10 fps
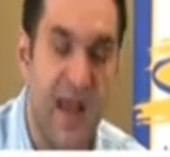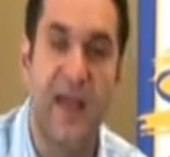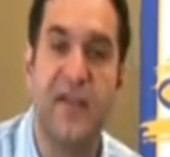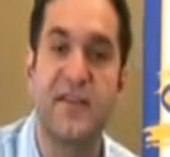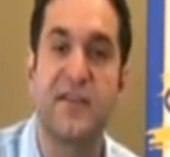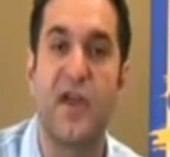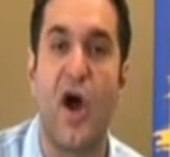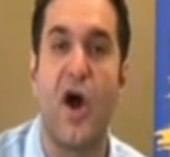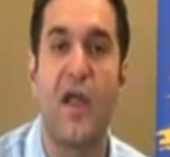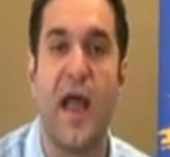and this is
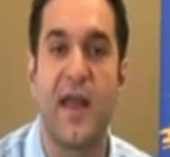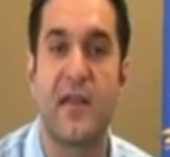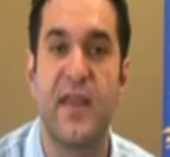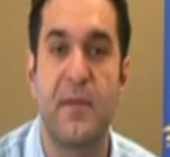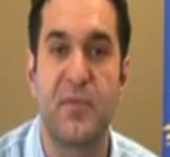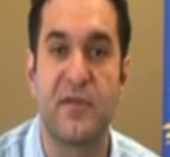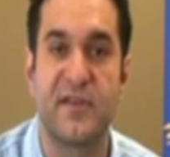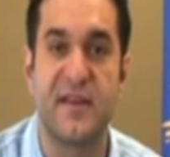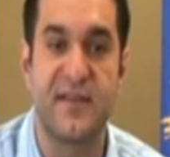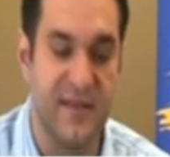all at a depth of
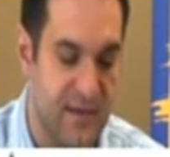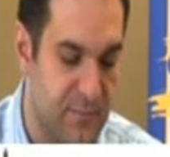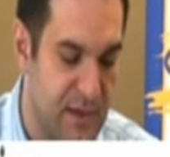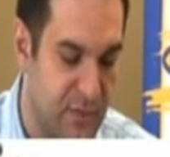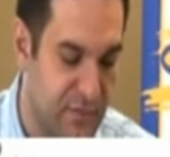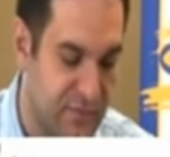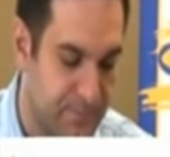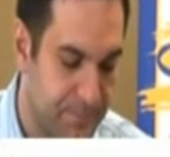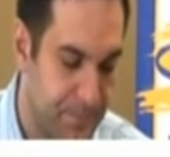16 meters.